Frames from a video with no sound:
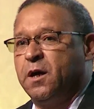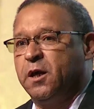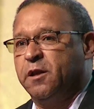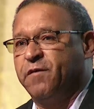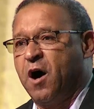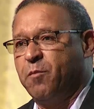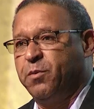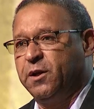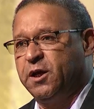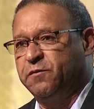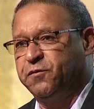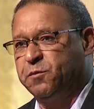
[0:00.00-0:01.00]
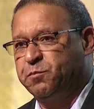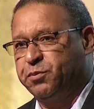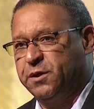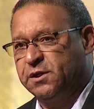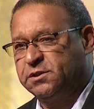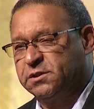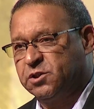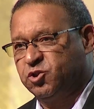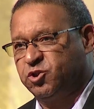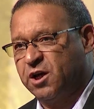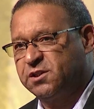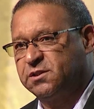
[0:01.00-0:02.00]
and of our belief in peace and
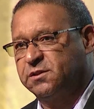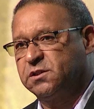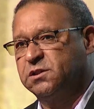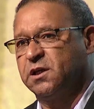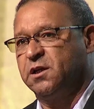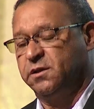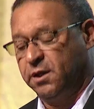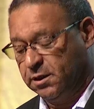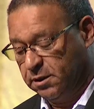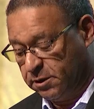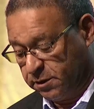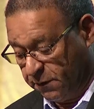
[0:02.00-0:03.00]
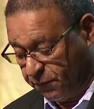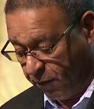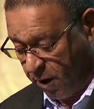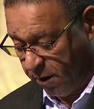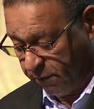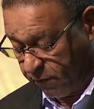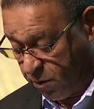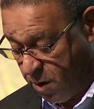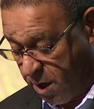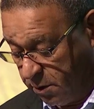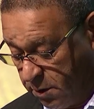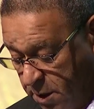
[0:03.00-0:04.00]
justice and dignity for
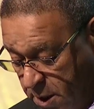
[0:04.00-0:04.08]
everyone,